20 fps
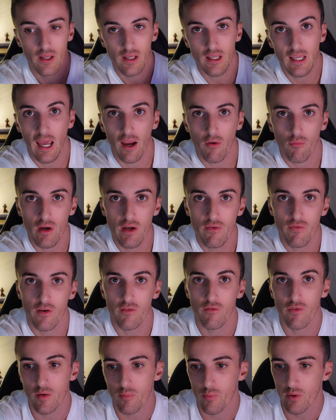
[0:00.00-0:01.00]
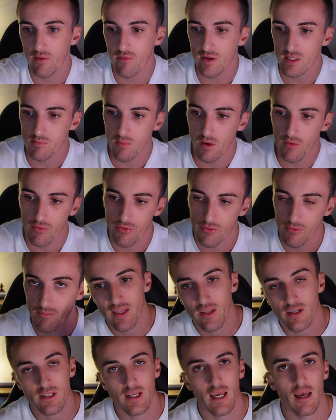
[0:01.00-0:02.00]
get a refund for the previous month. It
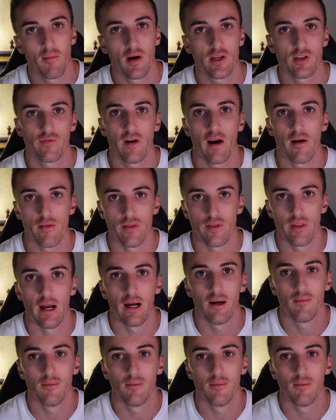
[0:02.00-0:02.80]
doesn't get much fairer than that.